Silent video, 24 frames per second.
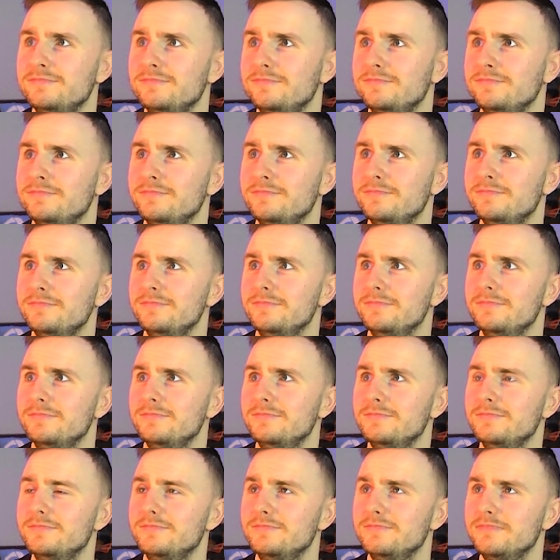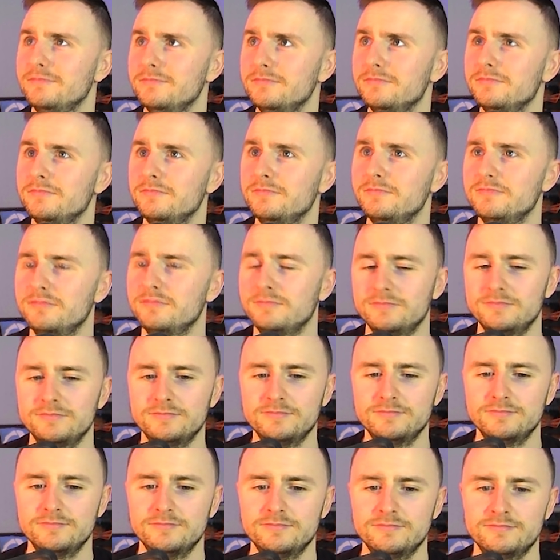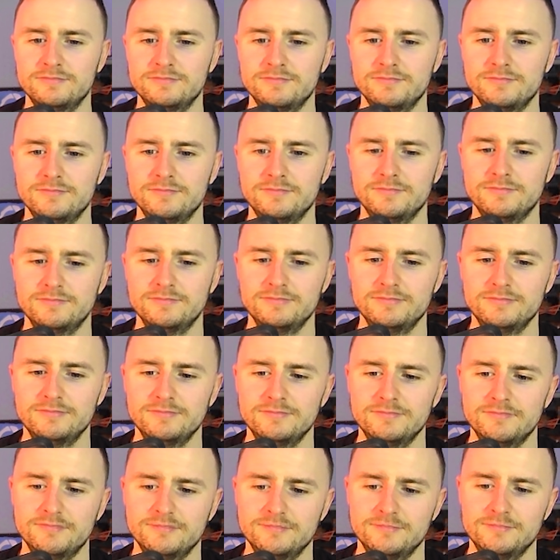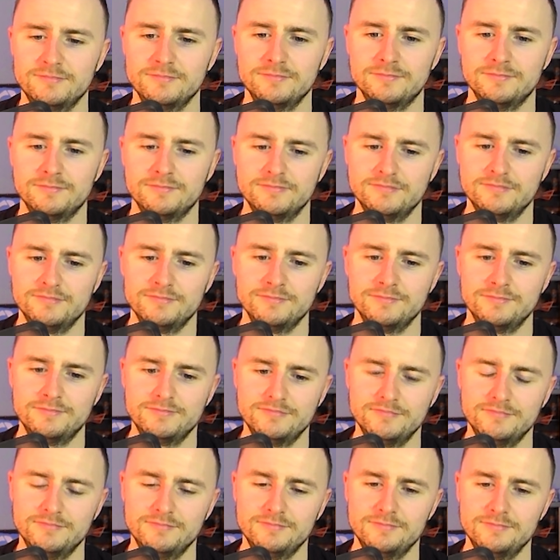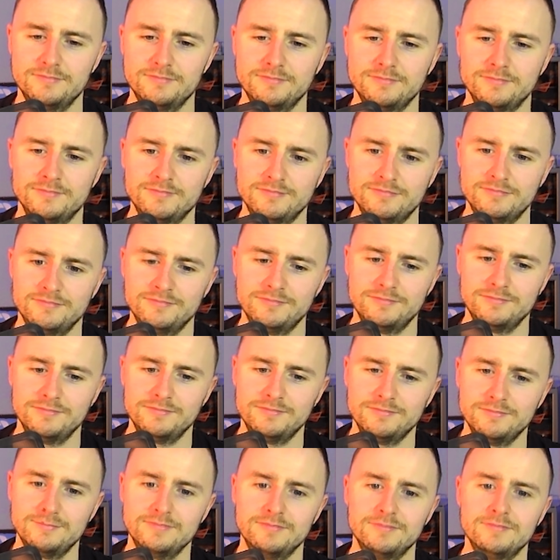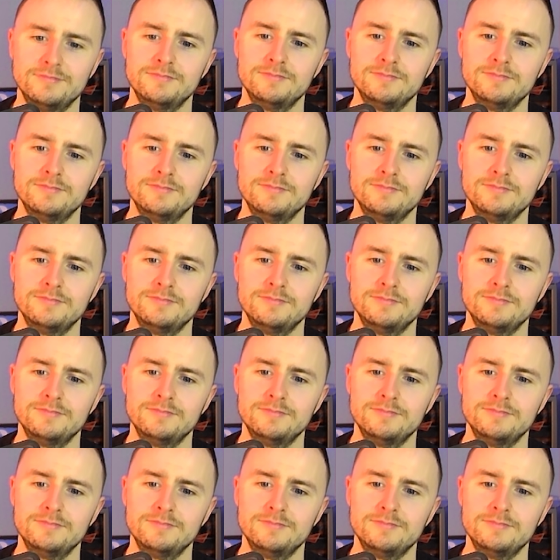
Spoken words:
(not speaking)